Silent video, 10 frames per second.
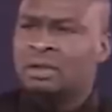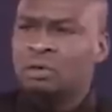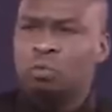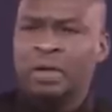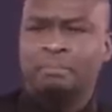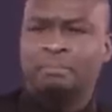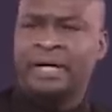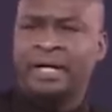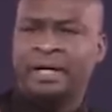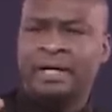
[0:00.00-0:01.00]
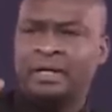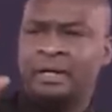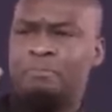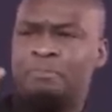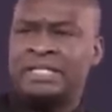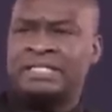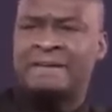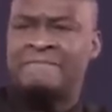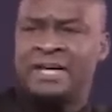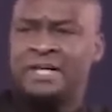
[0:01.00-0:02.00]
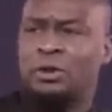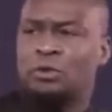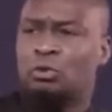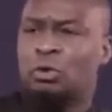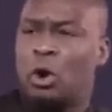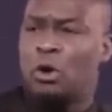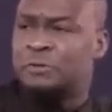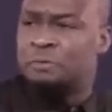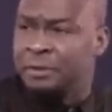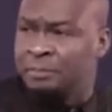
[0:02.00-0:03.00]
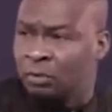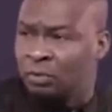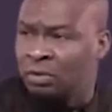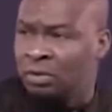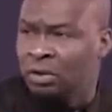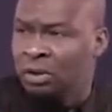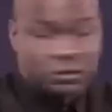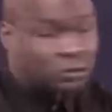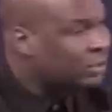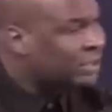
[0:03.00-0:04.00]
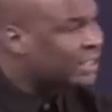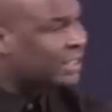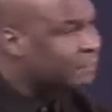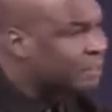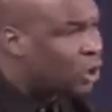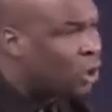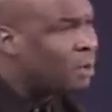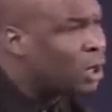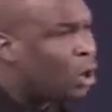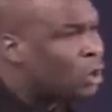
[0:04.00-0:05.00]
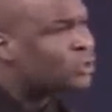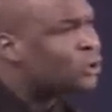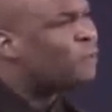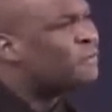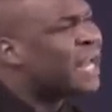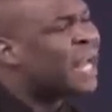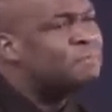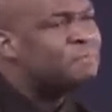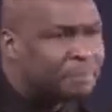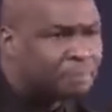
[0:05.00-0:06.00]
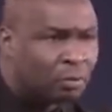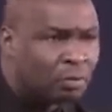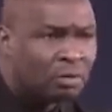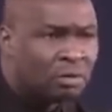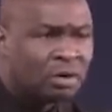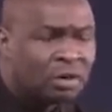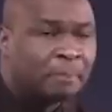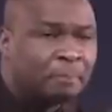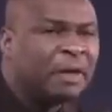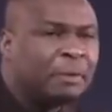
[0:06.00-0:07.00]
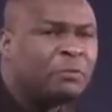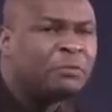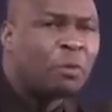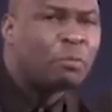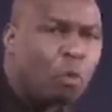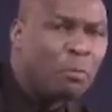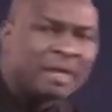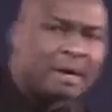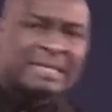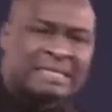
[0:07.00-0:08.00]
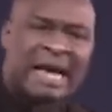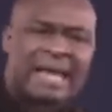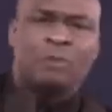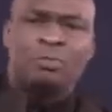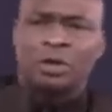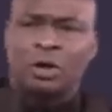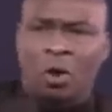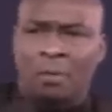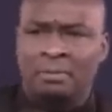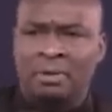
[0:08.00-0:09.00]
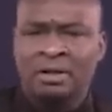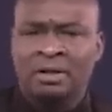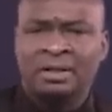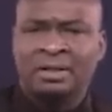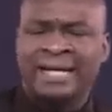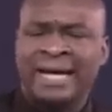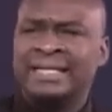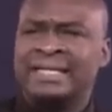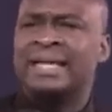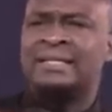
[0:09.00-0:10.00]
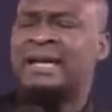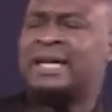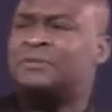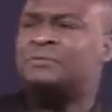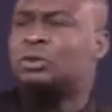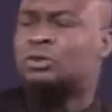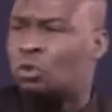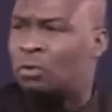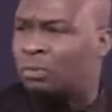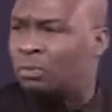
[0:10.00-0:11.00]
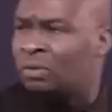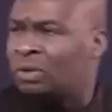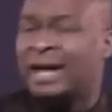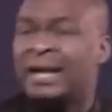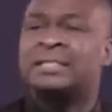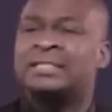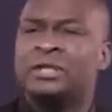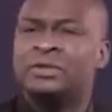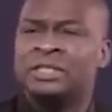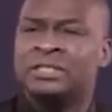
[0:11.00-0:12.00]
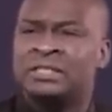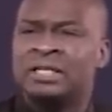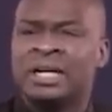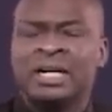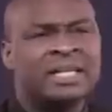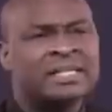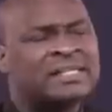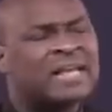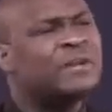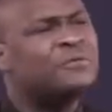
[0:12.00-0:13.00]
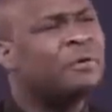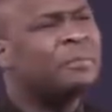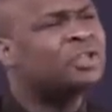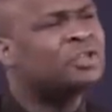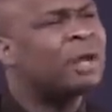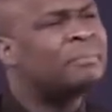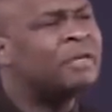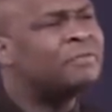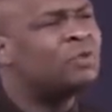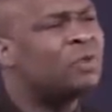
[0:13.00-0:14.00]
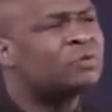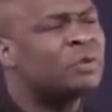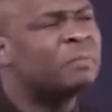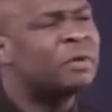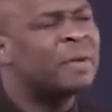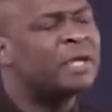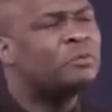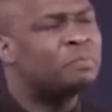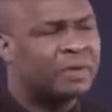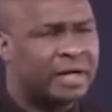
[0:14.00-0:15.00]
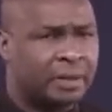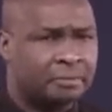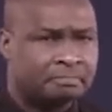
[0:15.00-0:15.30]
will bring preservation to God's people, so that they become God's covenant people, the people from whom the Messiah will come, then get ready for trouble. Can I tell you this? This is an information I'm giving you as we prepare to pray.